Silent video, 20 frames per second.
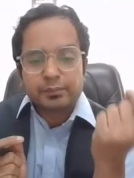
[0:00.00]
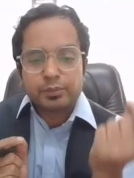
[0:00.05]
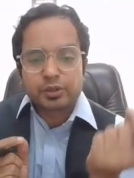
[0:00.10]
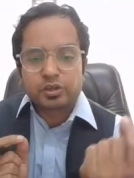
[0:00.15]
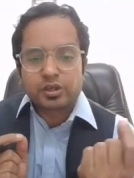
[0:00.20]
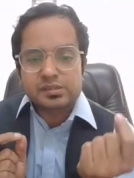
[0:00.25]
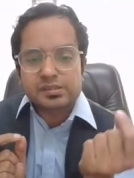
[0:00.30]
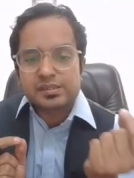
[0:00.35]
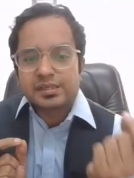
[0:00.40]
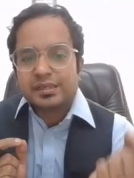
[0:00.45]

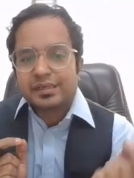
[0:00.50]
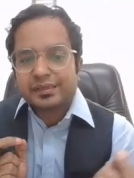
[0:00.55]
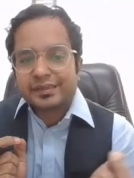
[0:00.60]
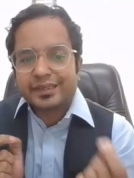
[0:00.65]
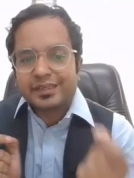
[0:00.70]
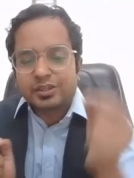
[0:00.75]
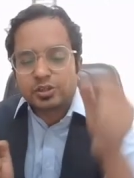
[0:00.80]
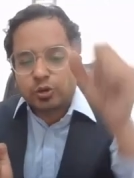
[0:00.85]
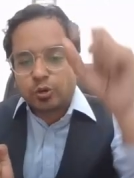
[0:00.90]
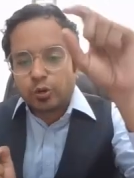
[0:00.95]
because
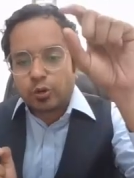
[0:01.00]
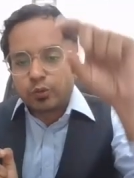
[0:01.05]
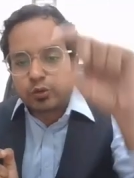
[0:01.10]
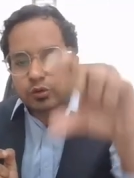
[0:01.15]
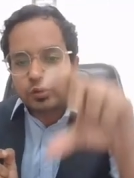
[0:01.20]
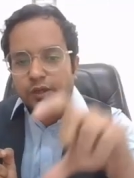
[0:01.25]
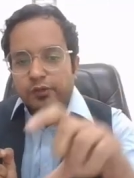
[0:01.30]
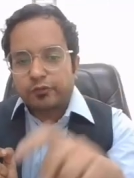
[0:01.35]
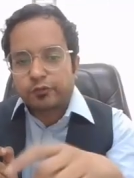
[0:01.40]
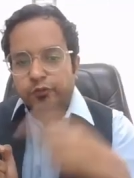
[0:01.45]
then the
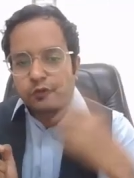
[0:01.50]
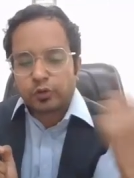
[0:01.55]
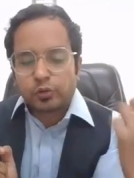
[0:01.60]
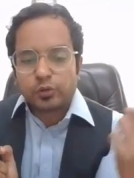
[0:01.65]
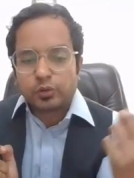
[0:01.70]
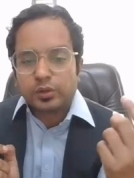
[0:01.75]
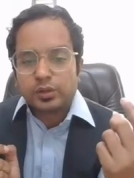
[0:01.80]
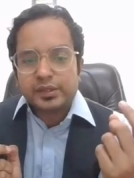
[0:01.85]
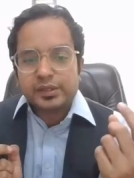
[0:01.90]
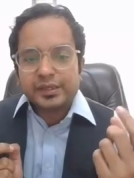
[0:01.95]
overall
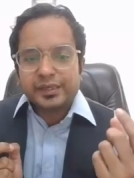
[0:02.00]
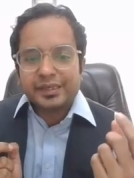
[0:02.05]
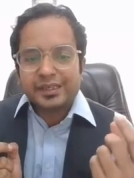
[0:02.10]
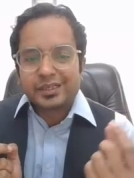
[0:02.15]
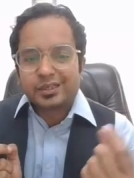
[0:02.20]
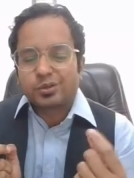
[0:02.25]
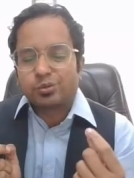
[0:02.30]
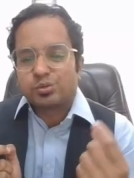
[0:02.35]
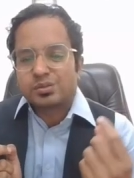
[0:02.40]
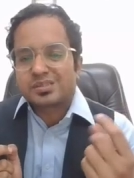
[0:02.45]
flow
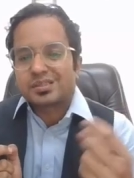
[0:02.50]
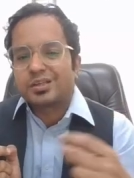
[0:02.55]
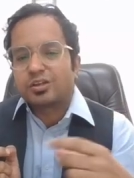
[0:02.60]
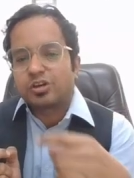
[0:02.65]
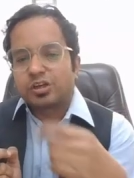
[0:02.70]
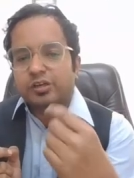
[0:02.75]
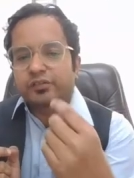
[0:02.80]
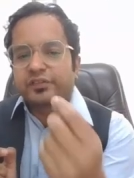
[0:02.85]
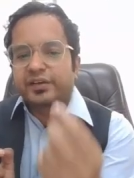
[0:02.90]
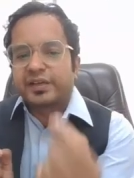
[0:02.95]
includes a
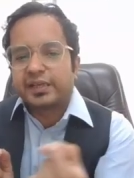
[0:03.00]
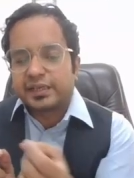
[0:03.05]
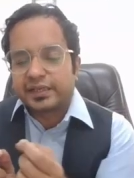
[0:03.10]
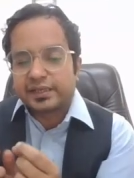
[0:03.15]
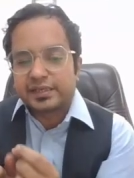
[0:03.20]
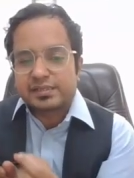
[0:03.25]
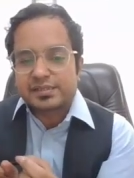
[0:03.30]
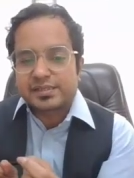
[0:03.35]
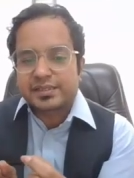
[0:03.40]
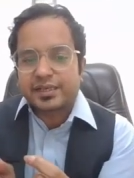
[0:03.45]
lot of
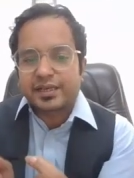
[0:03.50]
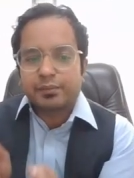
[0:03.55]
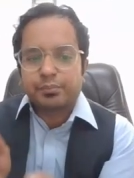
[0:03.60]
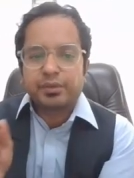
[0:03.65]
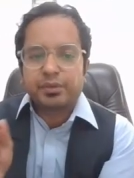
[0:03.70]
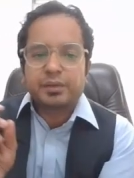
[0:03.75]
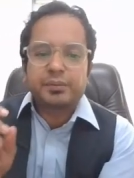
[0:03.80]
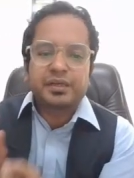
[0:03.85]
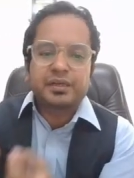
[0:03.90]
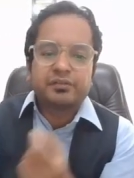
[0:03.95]
redundancy
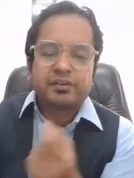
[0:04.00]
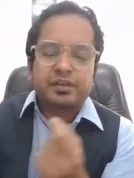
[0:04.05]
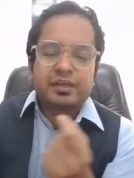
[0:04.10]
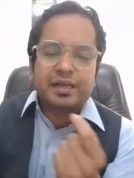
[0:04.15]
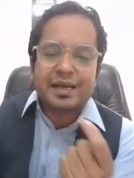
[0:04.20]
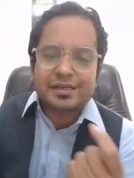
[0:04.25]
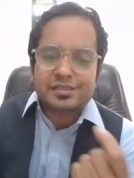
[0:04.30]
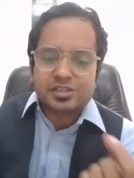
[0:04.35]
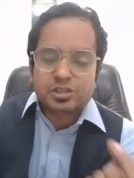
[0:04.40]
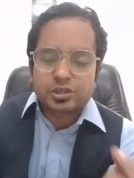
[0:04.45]
and maybe
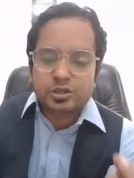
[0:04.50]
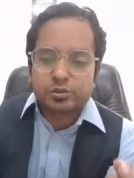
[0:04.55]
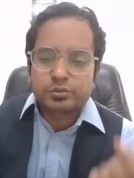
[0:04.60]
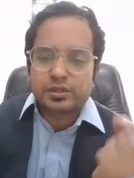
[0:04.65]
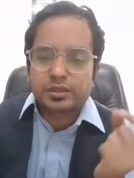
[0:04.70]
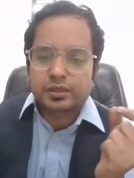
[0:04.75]
even lacks